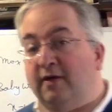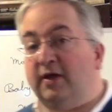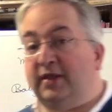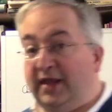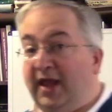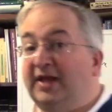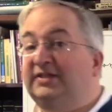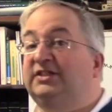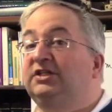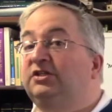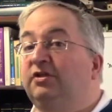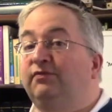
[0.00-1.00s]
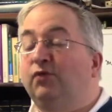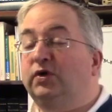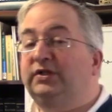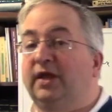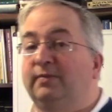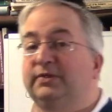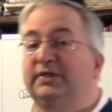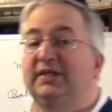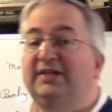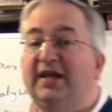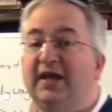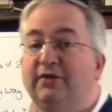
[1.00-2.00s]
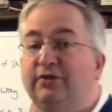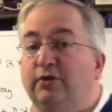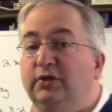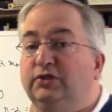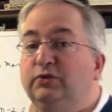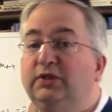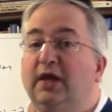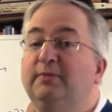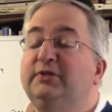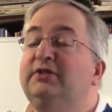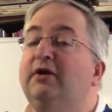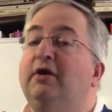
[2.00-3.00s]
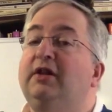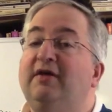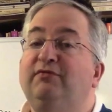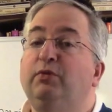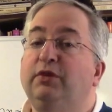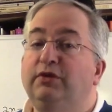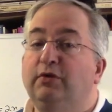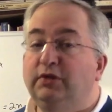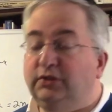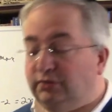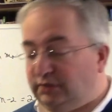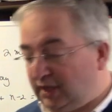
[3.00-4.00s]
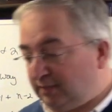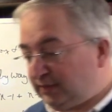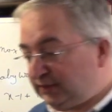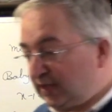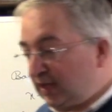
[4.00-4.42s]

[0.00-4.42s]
They had 64 tables. They take out 32 tables. They are left with 32 tables.